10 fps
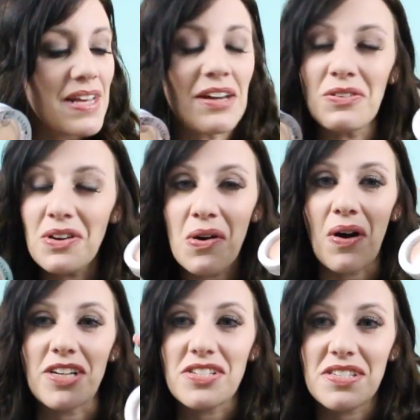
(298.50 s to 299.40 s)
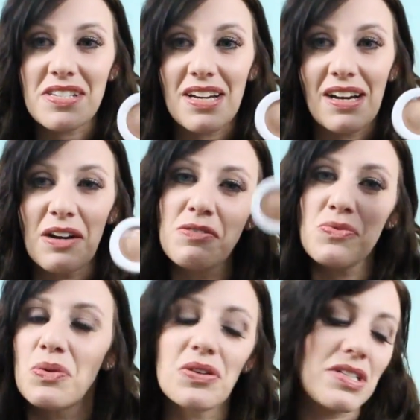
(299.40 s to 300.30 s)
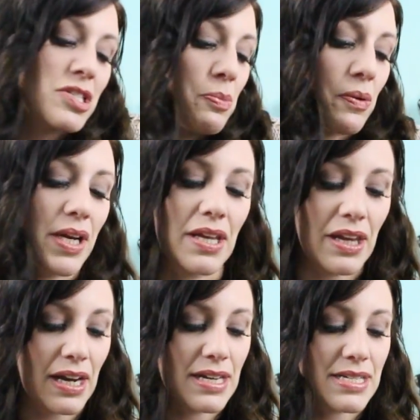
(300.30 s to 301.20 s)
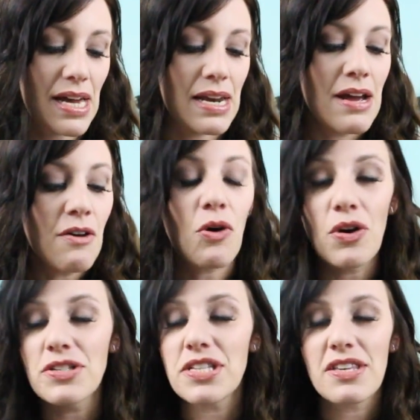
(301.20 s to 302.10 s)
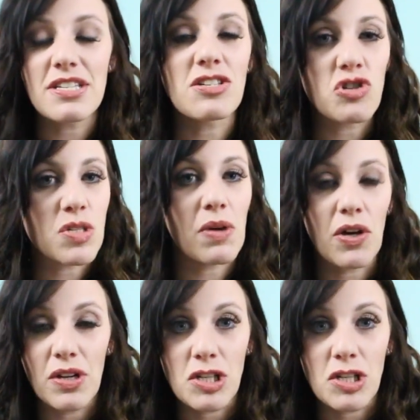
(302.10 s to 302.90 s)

I don't know, I was really disappointed, like I said. Of course, this is just my own